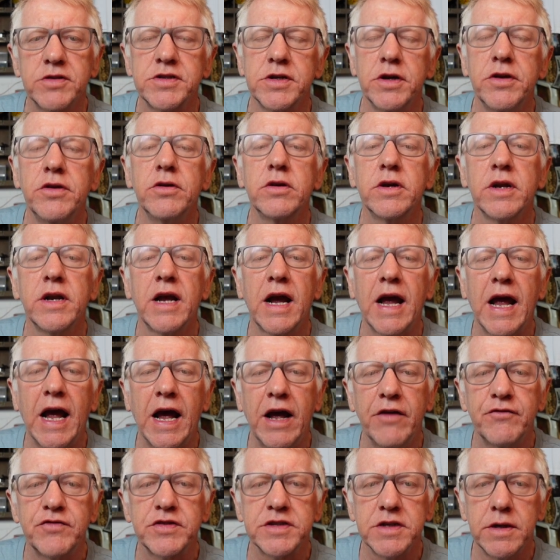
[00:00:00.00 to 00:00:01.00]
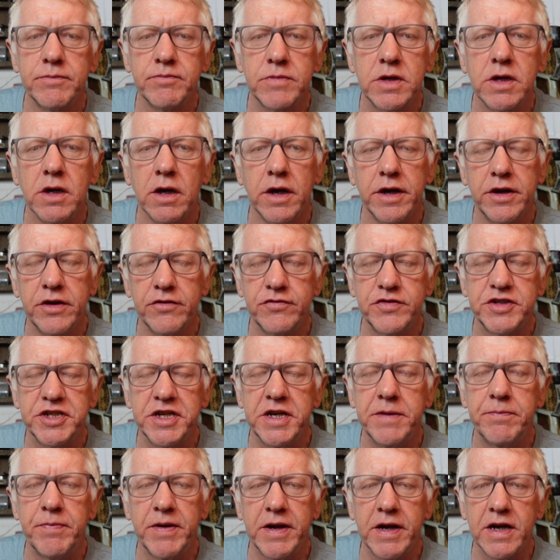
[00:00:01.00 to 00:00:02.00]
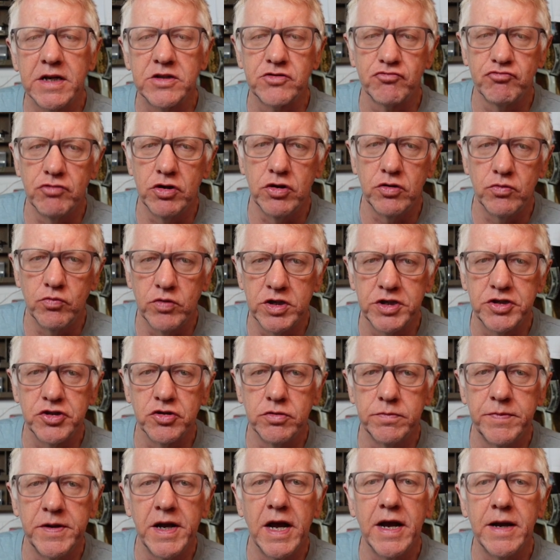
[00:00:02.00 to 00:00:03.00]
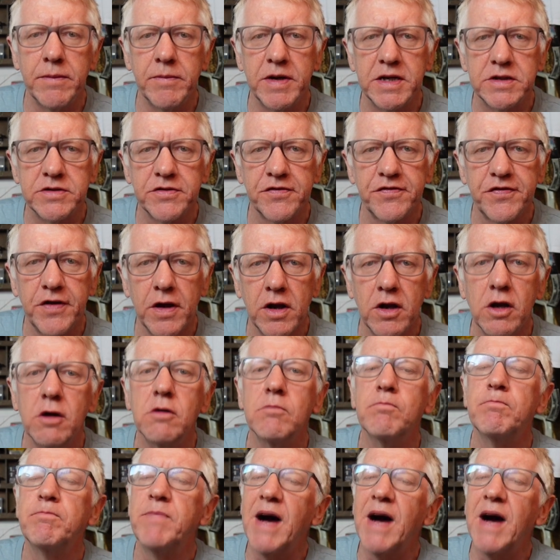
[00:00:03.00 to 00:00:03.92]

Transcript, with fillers: So you're going to have some kind of GPS route which you'll be aiming to follow.